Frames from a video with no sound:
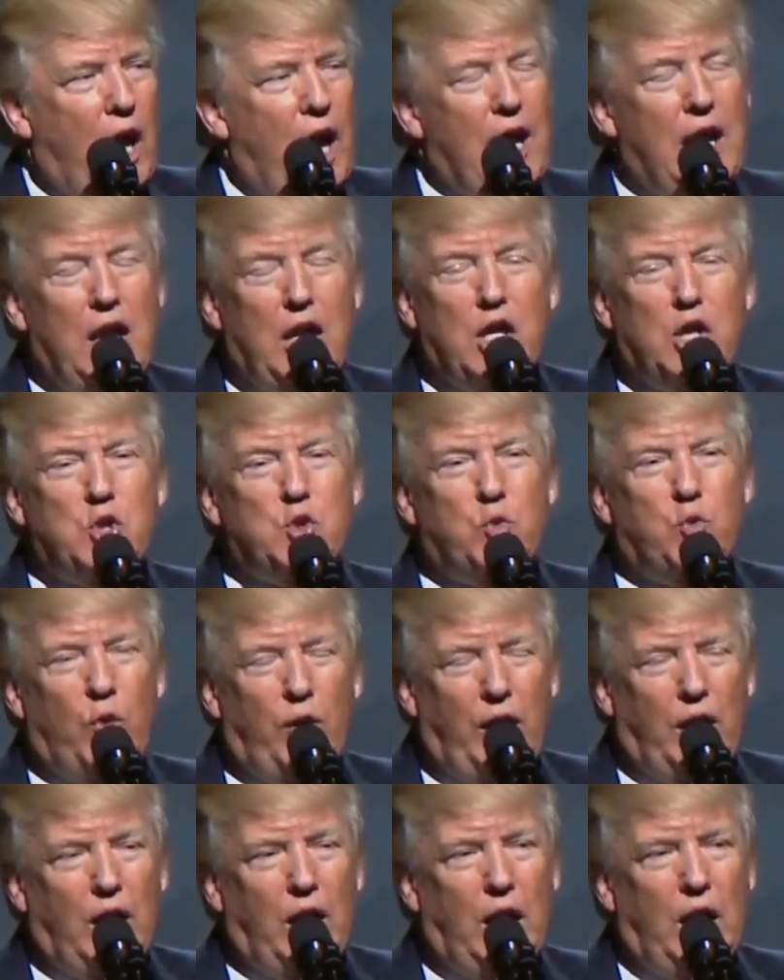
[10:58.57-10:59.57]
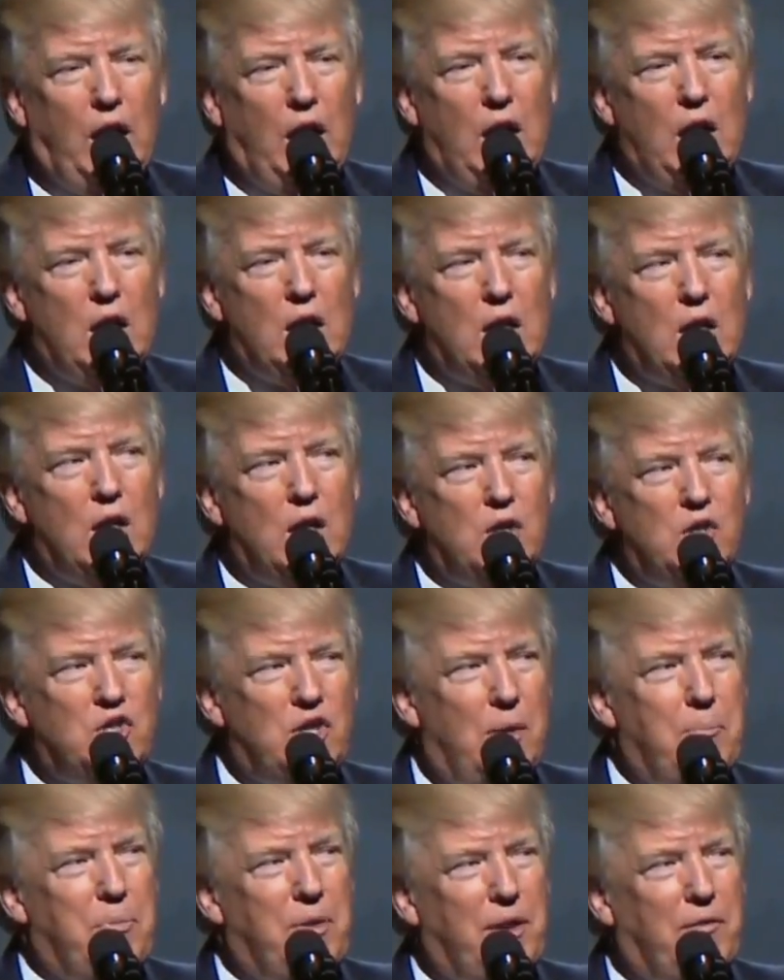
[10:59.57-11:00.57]
and he is really
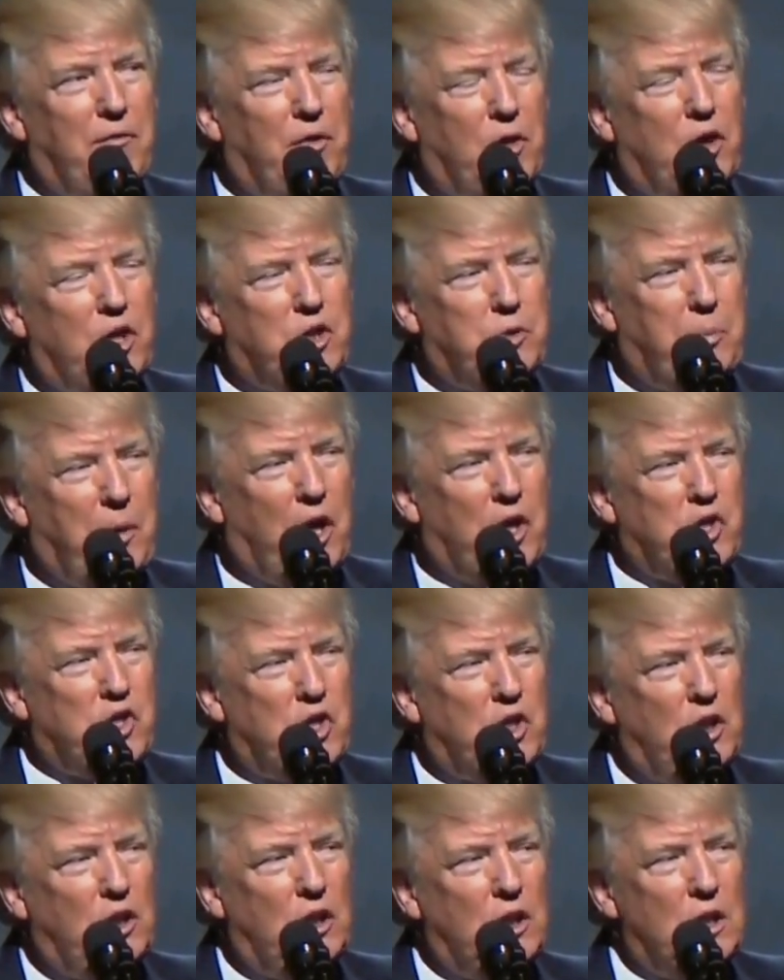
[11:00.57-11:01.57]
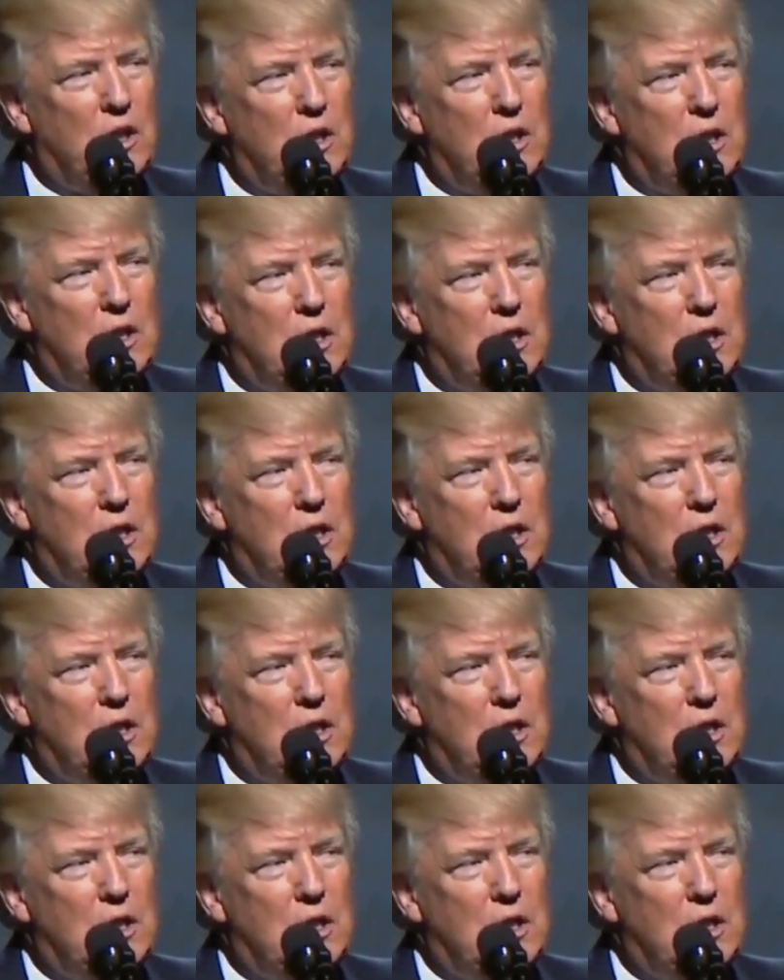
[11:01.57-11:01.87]
something very special,